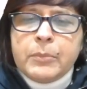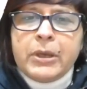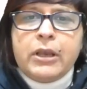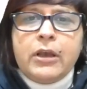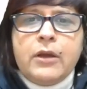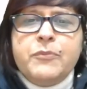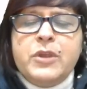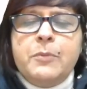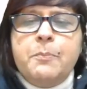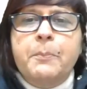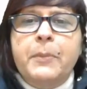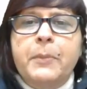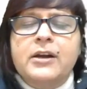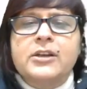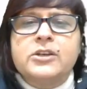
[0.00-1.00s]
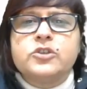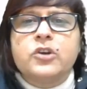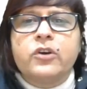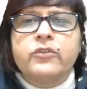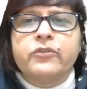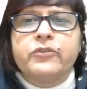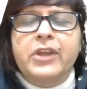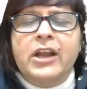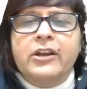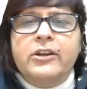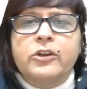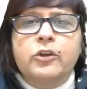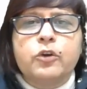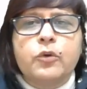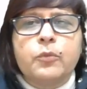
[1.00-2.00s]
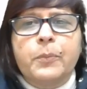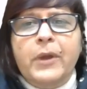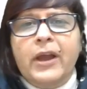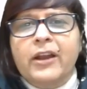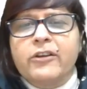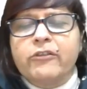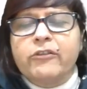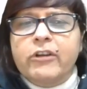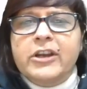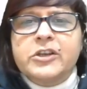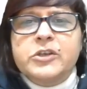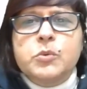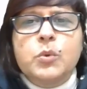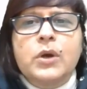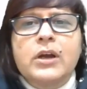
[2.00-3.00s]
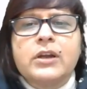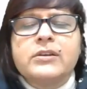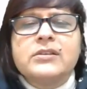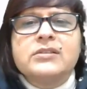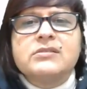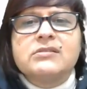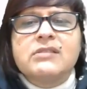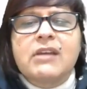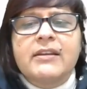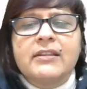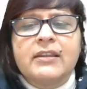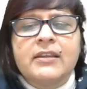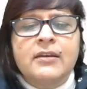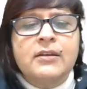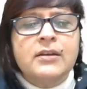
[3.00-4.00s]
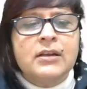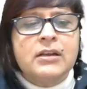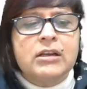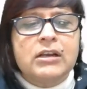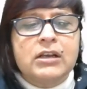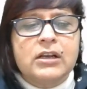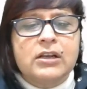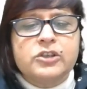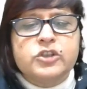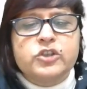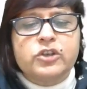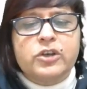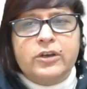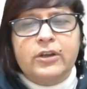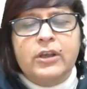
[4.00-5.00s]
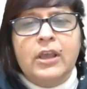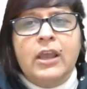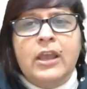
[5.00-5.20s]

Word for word: became the part of that group and tried to understand their culture,